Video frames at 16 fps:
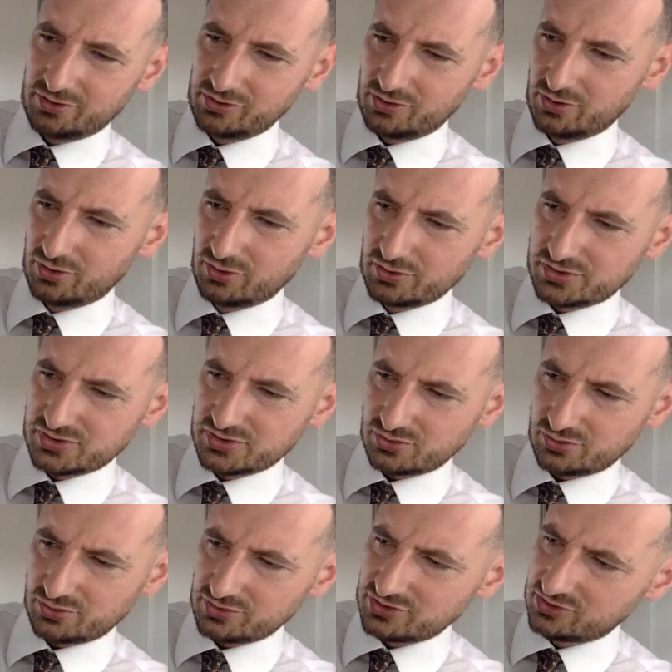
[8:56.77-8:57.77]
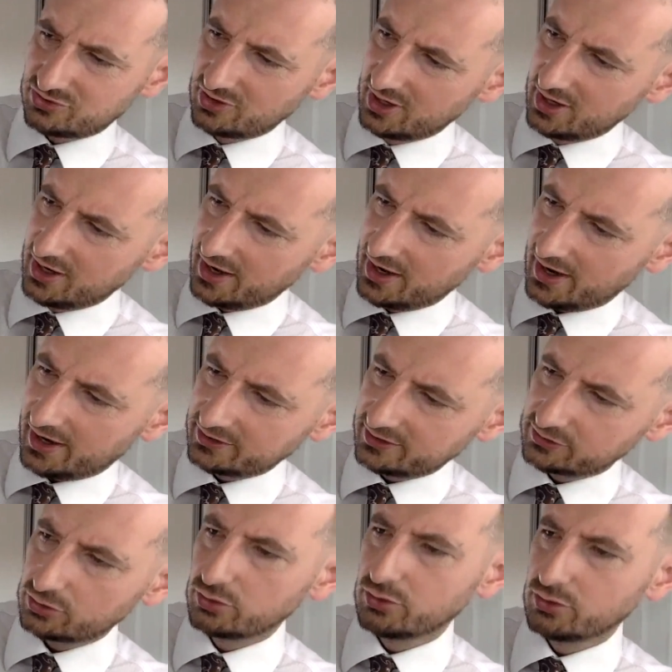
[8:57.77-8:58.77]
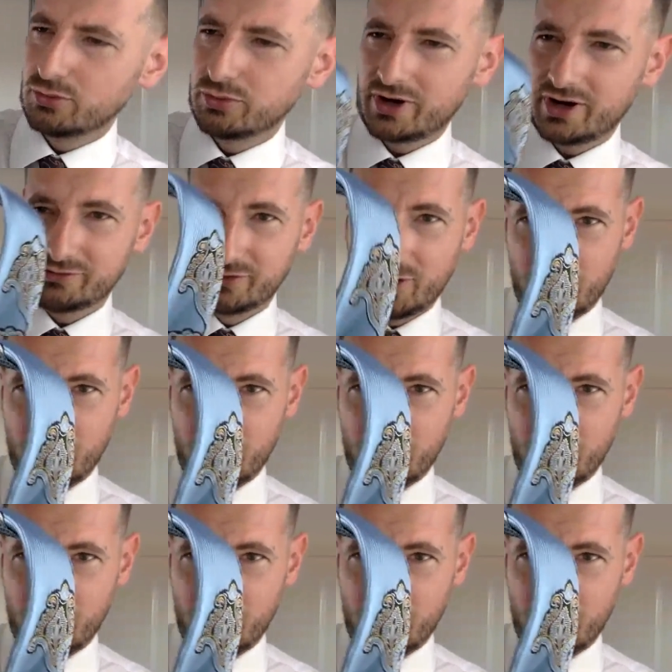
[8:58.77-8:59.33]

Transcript: on all sorts. And look what I've